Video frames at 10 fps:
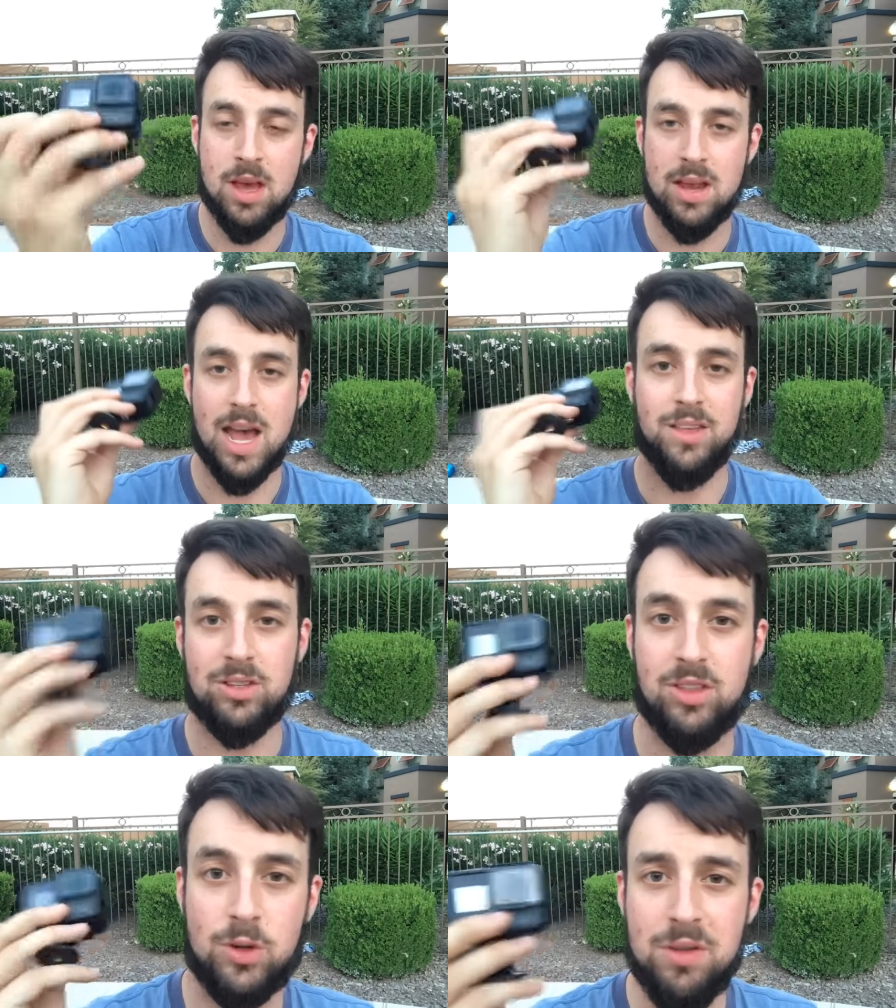Now, the,
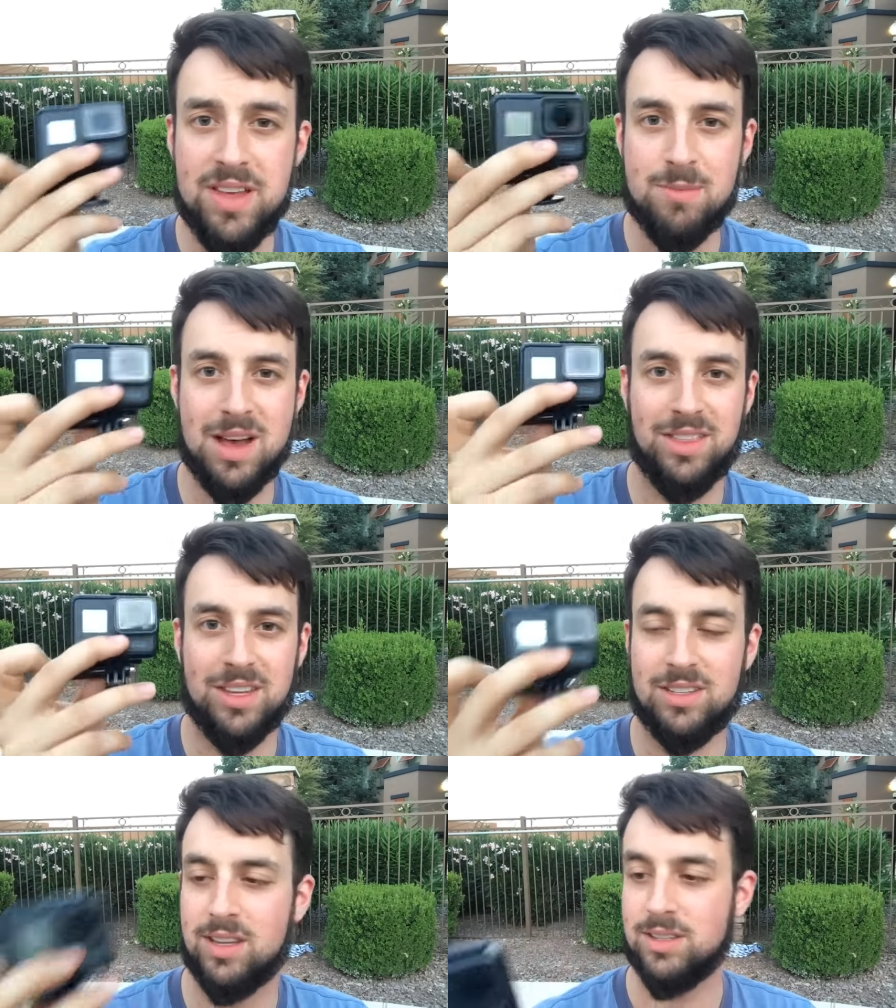the cool thing about
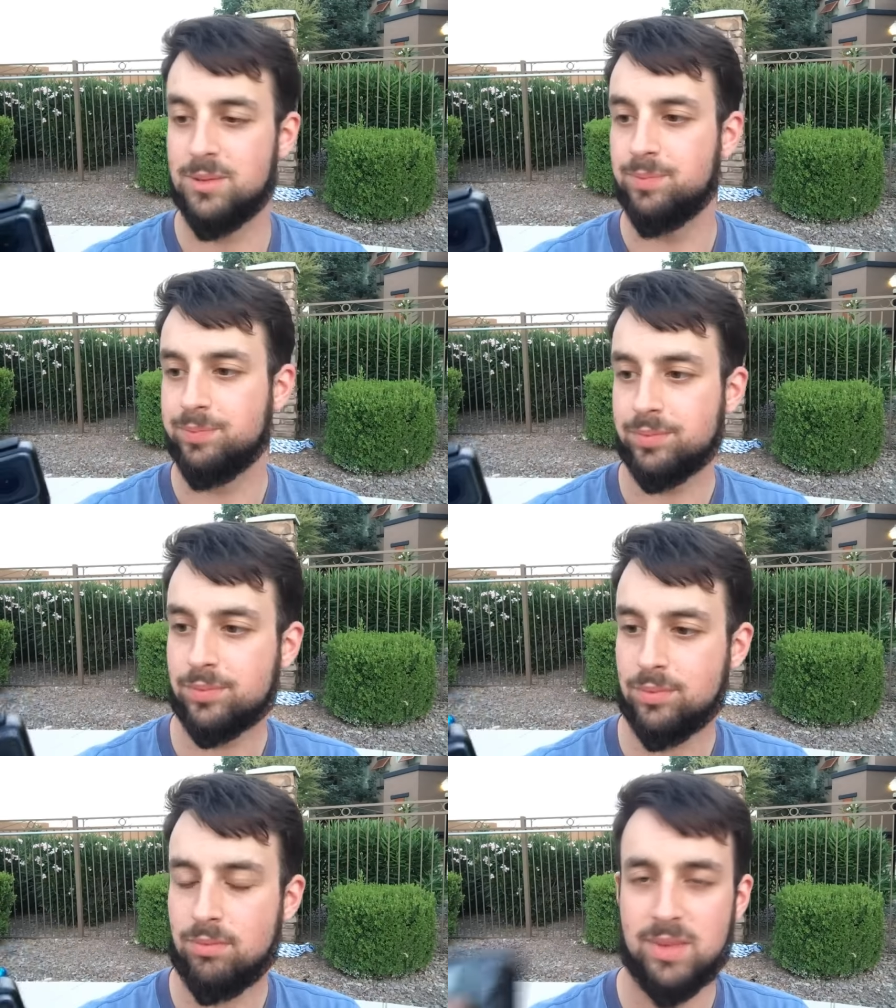this is
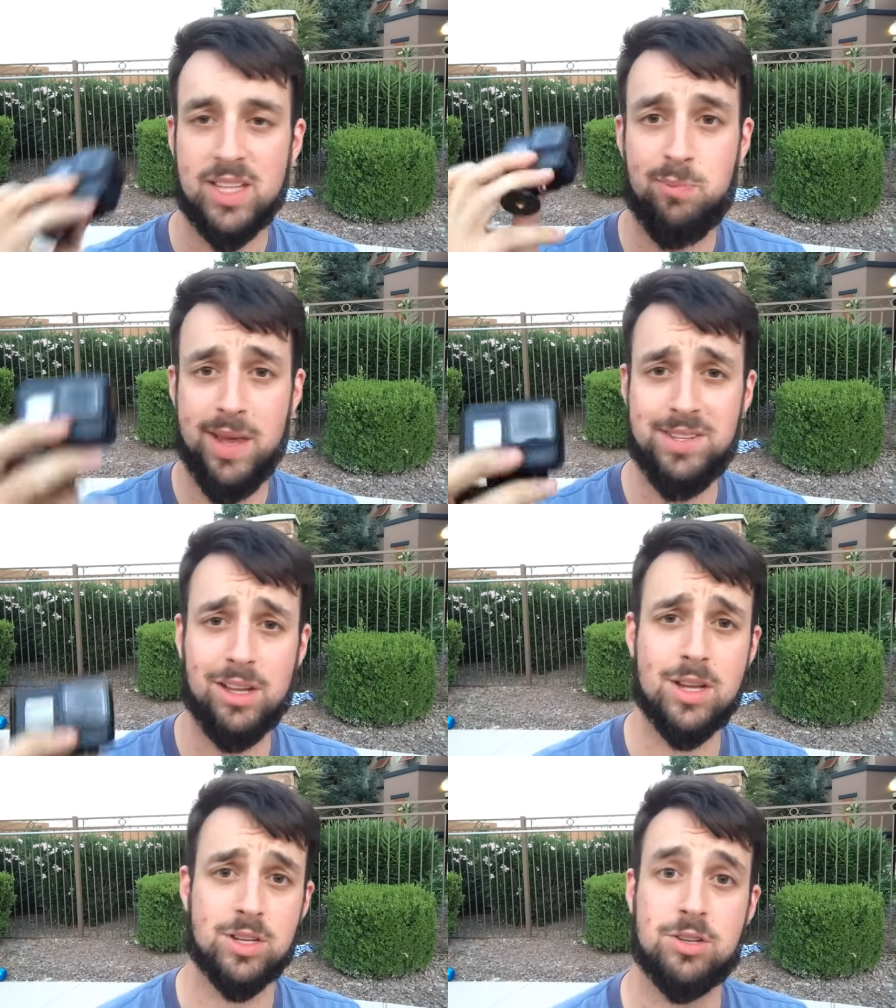it's
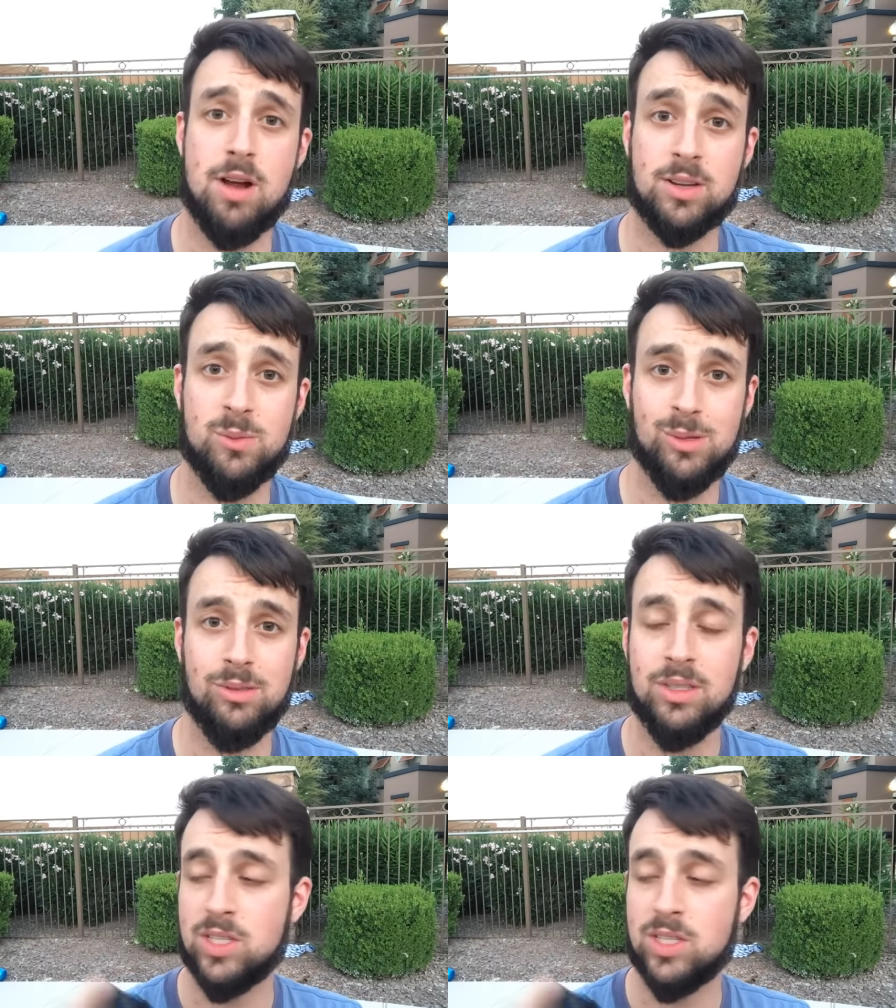basically indestructible.